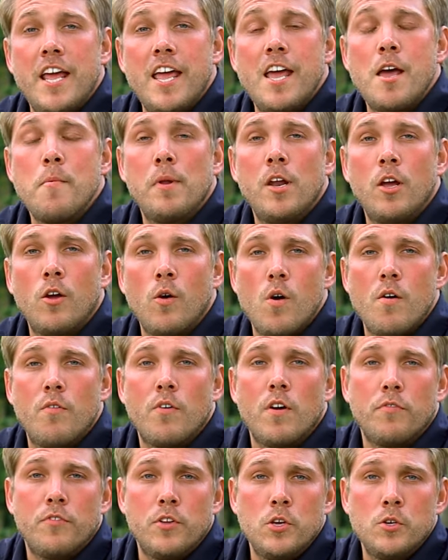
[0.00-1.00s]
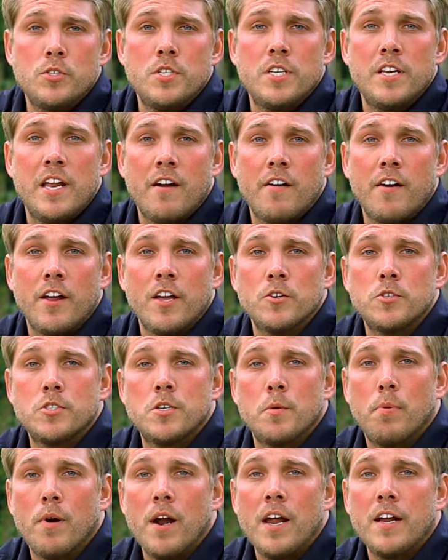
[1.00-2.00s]
today I'm going to go over a few
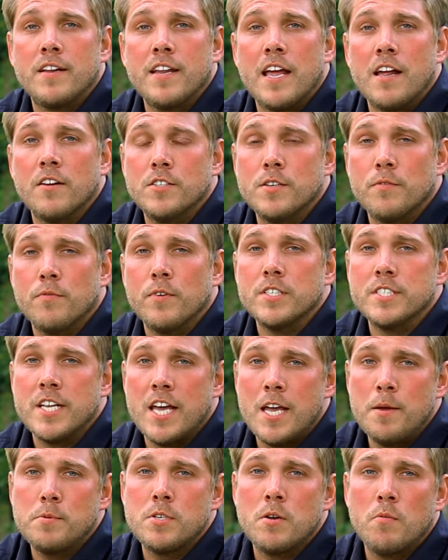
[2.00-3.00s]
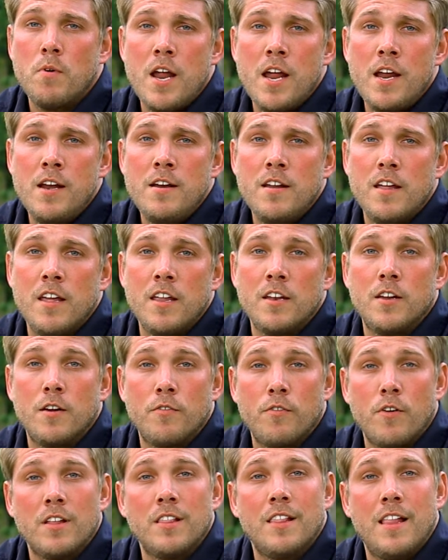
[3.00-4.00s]
scenarios to break down different types of rain and
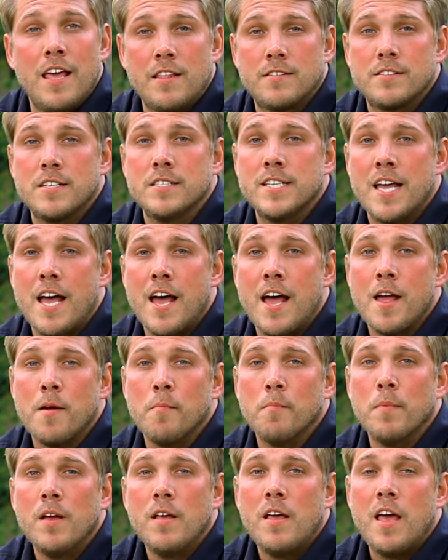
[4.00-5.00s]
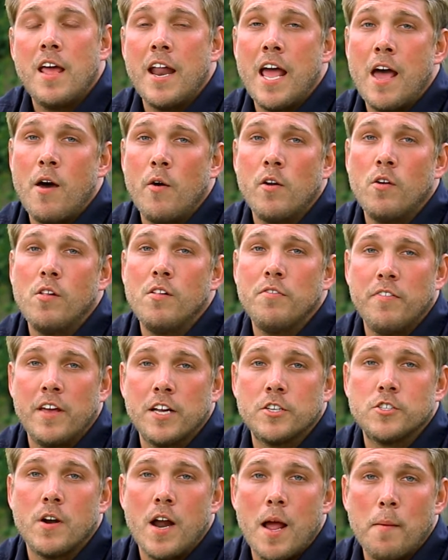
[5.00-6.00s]
different lengths of time and how it'll
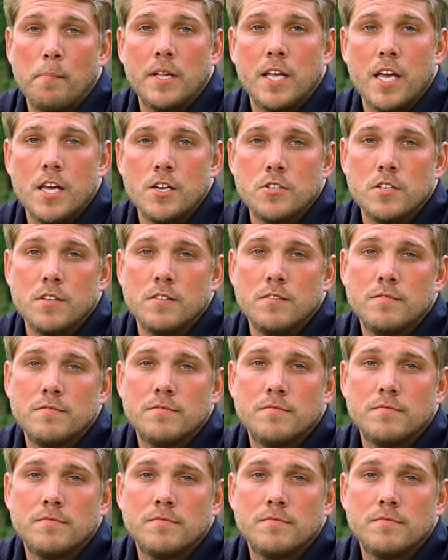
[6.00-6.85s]
affect your application.